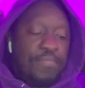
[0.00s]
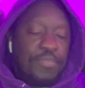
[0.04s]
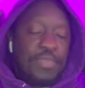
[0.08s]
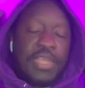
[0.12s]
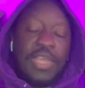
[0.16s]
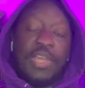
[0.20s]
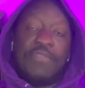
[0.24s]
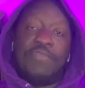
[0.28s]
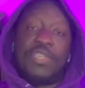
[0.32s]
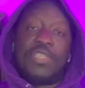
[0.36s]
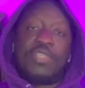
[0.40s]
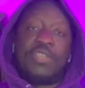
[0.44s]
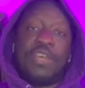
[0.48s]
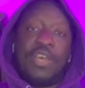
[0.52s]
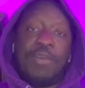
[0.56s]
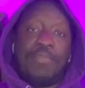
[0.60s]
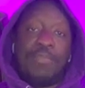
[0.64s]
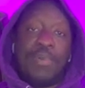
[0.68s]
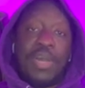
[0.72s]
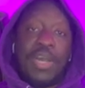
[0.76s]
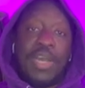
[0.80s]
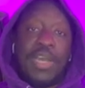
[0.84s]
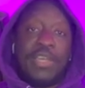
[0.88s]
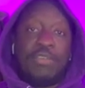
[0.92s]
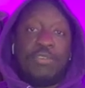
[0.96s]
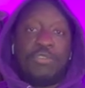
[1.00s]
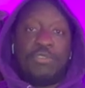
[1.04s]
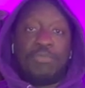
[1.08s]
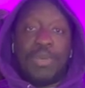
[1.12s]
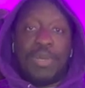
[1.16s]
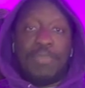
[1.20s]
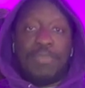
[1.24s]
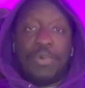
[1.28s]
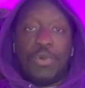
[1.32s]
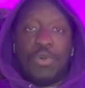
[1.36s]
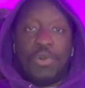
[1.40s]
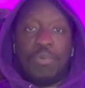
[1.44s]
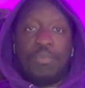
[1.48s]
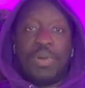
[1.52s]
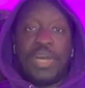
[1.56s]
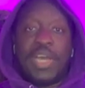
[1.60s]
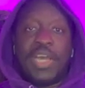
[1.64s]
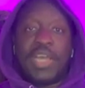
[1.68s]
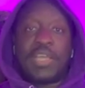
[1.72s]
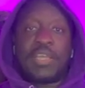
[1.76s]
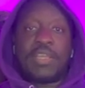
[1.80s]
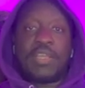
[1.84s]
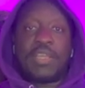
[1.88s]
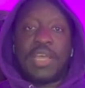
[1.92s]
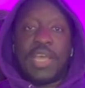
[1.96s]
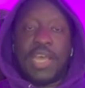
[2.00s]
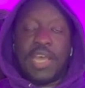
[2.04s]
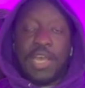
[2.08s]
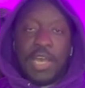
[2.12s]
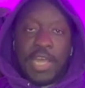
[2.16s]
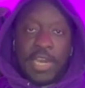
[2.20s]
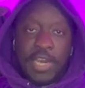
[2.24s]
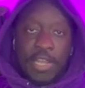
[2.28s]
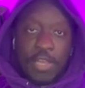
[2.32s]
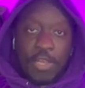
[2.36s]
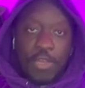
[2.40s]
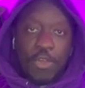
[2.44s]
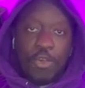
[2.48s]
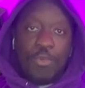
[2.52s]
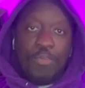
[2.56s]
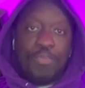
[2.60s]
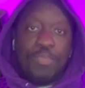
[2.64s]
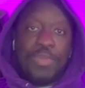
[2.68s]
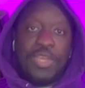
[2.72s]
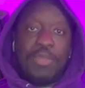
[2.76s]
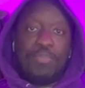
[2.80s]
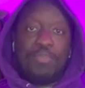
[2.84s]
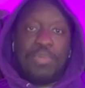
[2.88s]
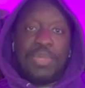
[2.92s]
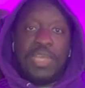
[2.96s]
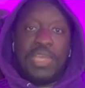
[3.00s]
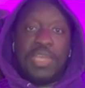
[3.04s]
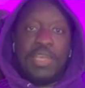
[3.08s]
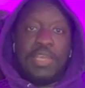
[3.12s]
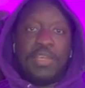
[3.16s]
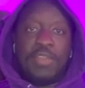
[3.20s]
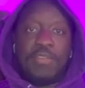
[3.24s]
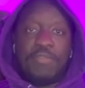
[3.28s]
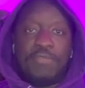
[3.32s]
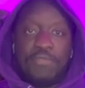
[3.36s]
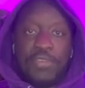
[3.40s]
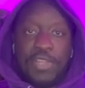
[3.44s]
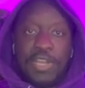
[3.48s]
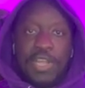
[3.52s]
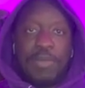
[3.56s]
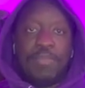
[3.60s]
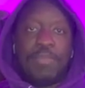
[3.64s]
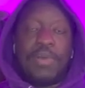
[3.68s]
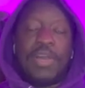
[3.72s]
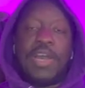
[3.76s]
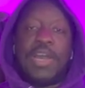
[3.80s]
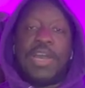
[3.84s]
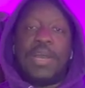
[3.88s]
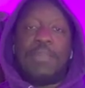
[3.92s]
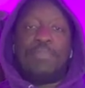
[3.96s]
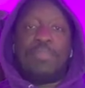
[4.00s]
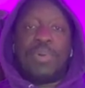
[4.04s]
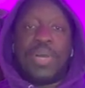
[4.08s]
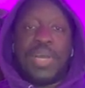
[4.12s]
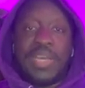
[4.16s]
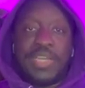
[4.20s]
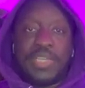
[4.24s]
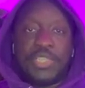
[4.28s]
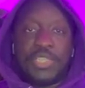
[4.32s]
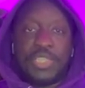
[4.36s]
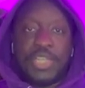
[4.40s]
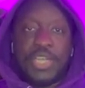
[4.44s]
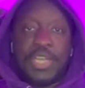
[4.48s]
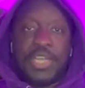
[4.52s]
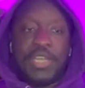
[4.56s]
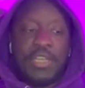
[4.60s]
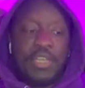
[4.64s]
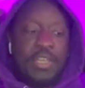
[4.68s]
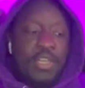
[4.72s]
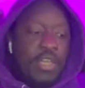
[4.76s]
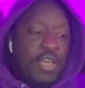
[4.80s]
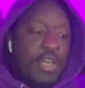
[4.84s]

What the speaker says: Every time I use my motorbike and I go BP and fill up, I buy a share.